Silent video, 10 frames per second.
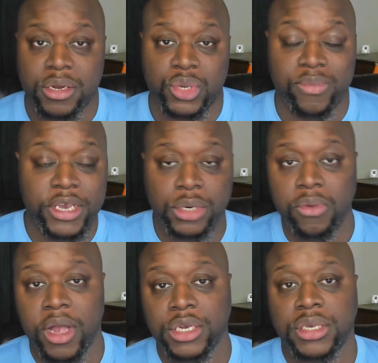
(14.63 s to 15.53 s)
So make sure you
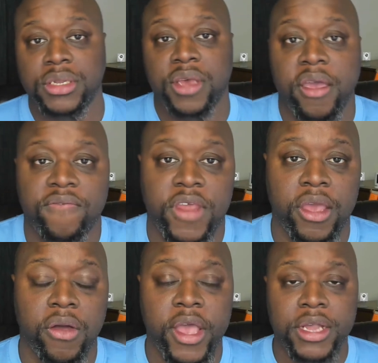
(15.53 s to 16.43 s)
watch this entire
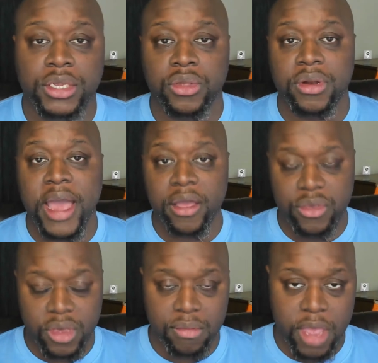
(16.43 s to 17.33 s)
video to learn how
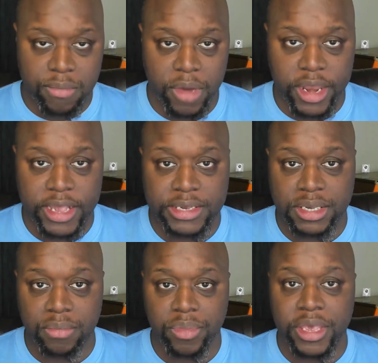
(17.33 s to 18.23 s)
you can make money
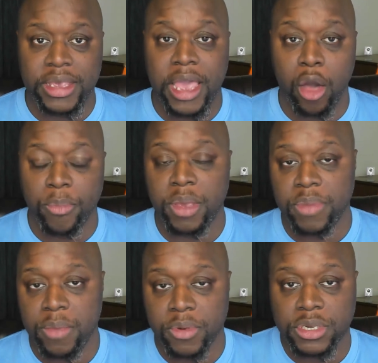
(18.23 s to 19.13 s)
simply helping
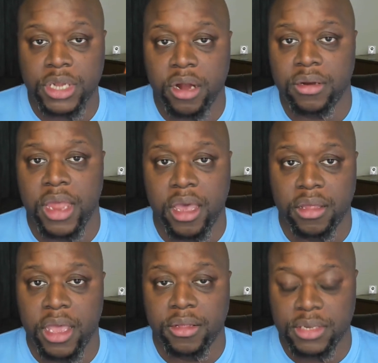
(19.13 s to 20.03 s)
people start an
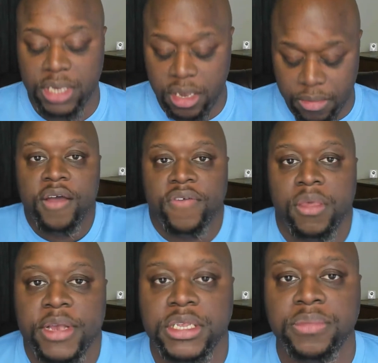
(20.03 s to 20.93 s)
LLC. For
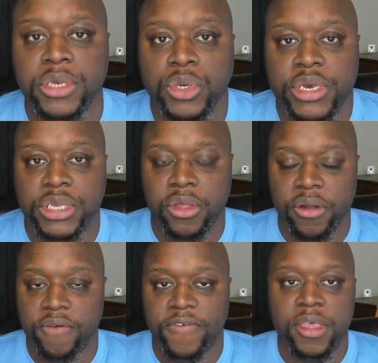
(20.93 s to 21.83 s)
the best tips and tricks to
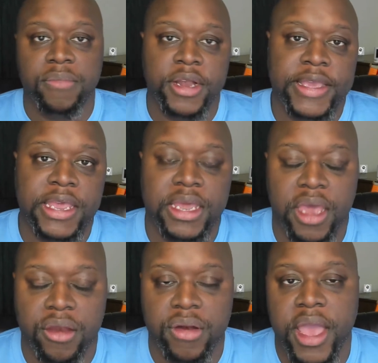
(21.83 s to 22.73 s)
learn affiliate marketing and
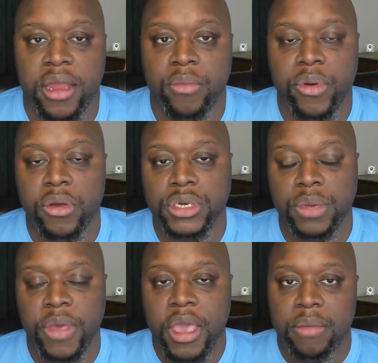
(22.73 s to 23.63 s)
internet
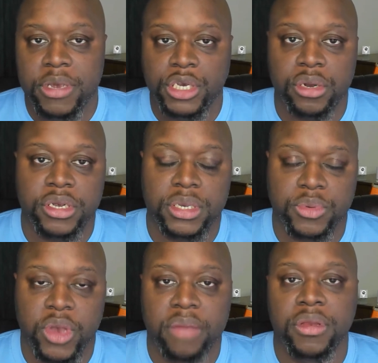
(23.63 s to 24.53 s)
entrepreneurship, be sure to
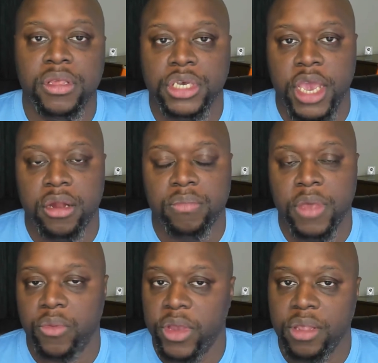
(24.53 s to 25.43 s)
subscribe to the channel
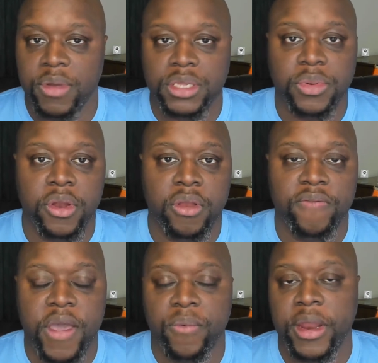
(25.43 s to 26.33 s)
and ring the bell to be
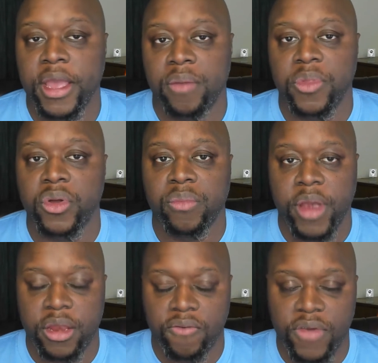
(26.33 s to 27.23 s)
notified when I upload a
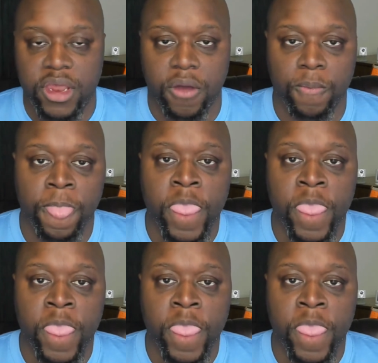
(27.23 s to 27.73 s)
brand new video.